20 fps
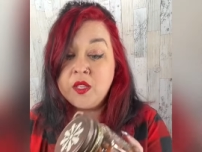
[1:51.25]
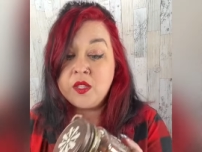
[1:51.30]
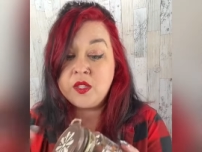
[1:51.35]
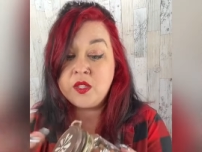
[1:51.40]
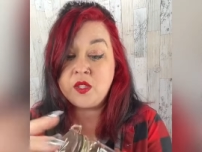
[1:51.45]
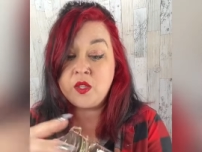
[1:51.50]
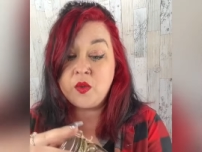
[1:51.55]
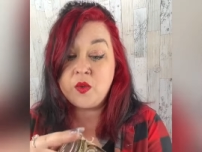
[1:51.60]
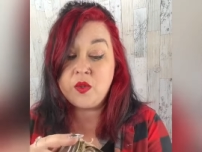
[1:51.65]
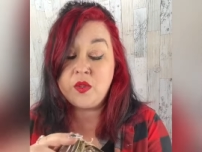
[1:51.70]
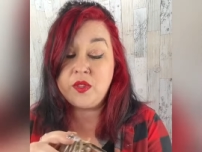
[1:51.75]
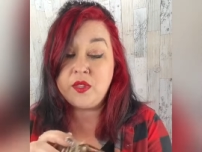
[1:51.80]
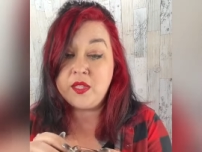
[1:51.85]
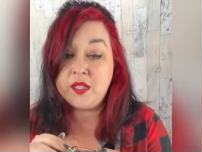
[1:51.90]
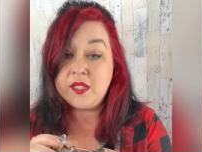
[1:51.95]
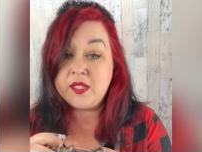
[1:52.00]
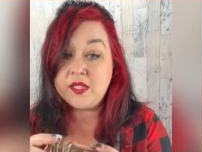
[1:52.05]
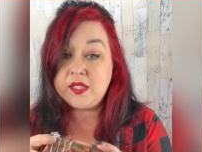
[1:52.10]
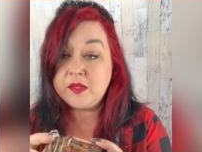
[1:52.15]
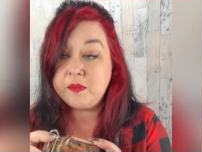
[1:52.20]
So
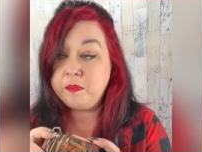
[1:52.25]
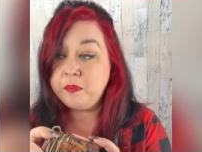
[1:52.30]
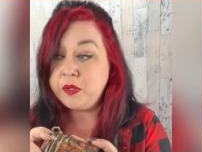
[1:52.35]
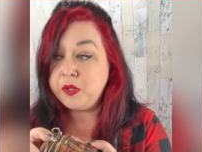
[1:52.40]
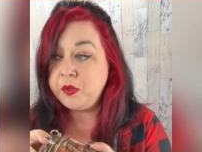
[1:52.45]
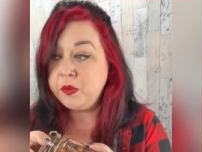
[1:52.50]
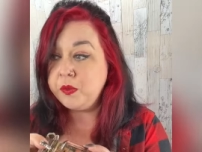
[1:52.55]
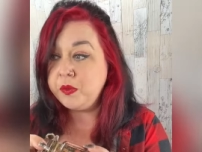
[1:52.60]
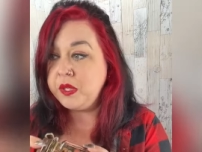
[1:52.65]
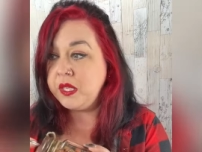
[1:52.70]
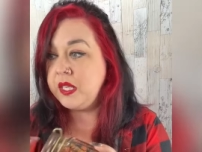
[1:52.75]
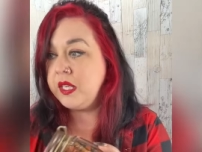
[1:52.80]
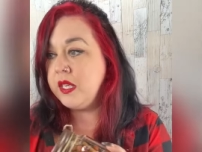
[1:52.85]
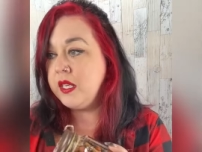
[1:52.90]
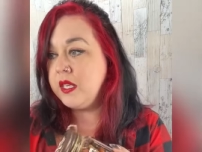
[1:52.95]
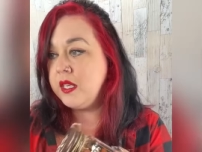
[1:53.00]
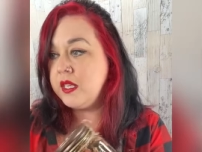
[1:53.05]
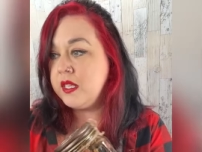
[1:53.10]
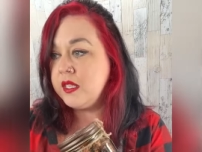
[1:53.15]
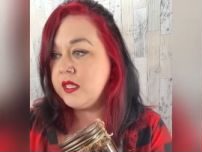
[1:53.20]
this
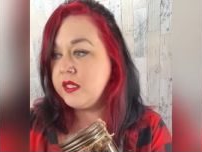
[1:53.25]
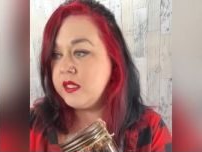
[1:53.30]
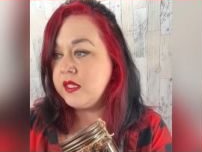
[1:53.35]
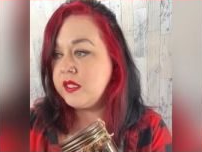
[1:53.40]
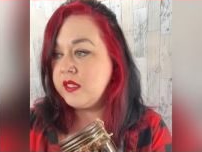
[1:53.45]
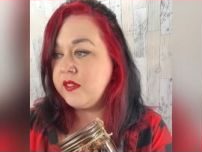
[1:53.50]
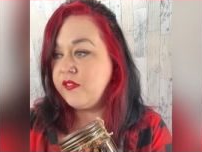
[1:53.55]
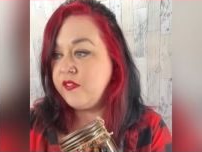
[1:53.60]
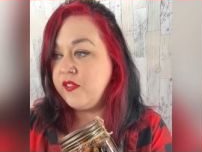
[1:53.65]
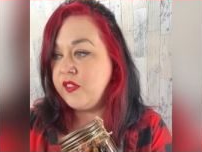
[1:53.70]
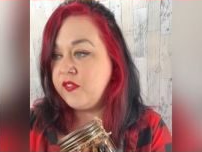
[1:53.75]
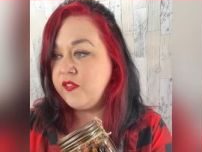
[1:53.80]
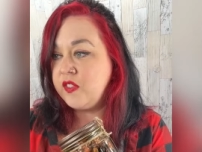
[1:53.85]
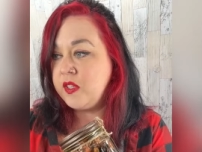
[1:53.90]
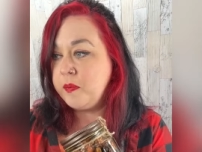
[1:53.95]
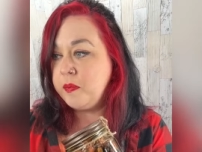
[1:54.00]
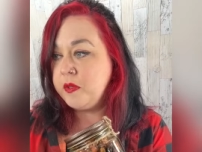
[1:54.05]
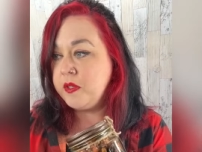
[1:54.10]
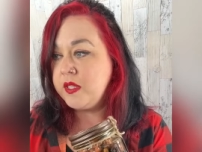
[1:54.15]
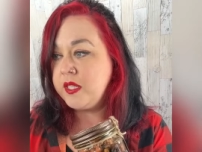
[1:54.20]
beauty is
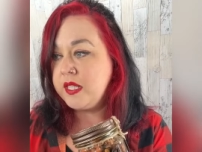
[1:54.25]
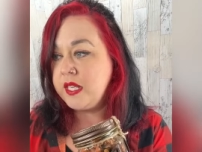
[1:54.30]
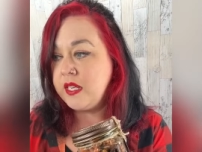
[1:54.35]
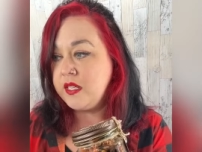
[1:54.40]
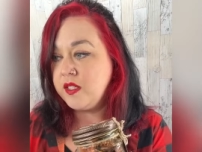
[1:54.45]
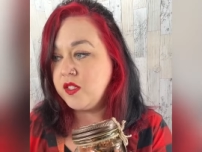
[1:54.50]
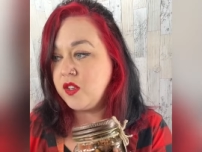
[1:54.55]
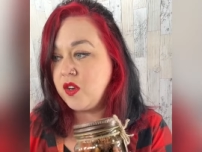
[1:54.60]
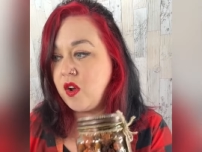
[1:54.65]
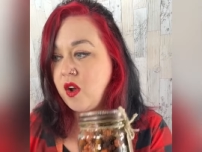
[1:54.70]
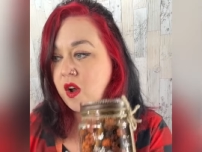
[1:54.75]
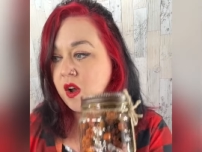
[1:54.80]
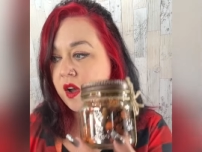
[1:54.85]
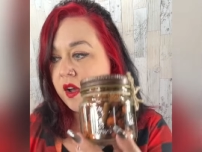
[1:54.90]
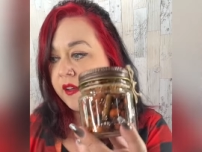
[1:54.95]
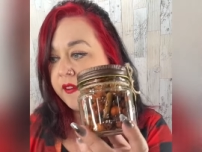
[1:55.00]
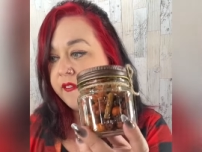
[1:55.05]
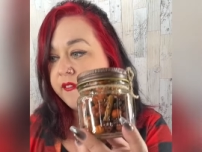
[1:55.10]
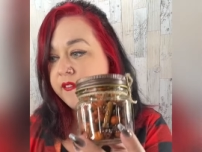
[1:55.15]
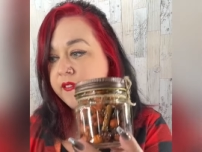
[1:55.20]
50%
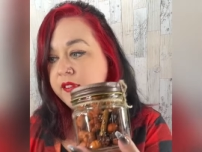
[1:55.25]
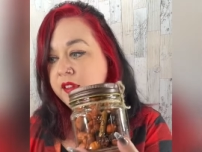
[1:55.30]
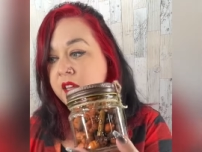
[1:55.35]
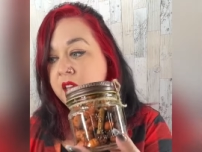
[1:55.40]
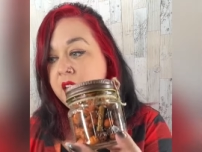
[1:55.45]
off